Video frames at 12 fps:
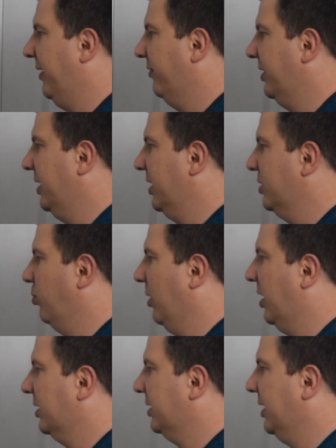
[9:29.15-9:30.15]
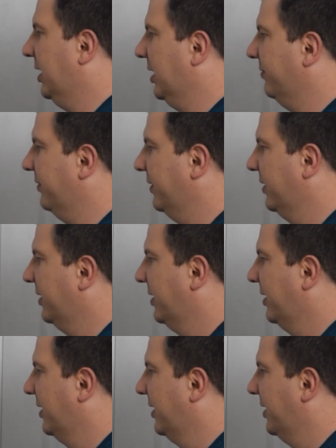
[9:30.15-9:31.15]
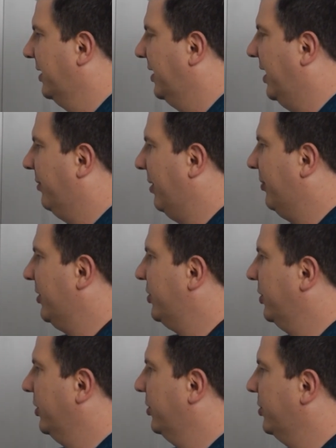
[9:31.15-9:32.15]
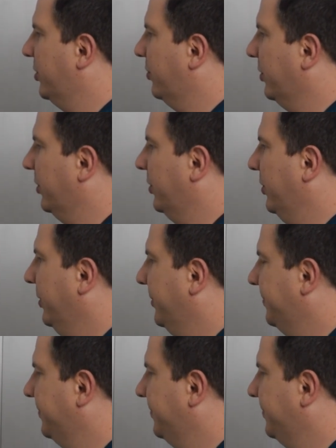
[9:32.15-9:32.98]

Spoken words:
everything is blocked off, my pressure goes through